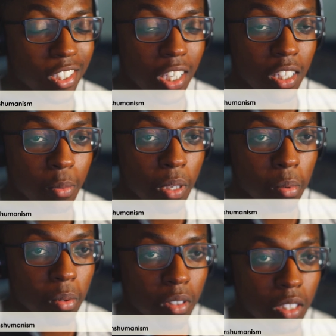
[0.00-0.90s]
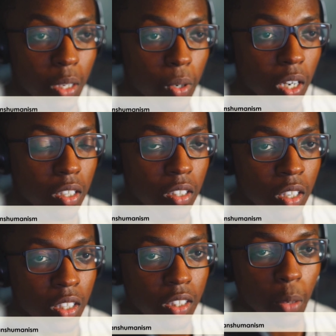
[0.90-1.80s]
and they want
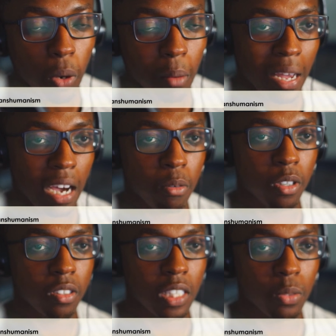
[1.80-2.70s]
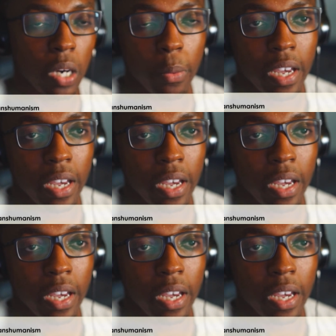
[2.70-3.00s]
power. That's why we have wars.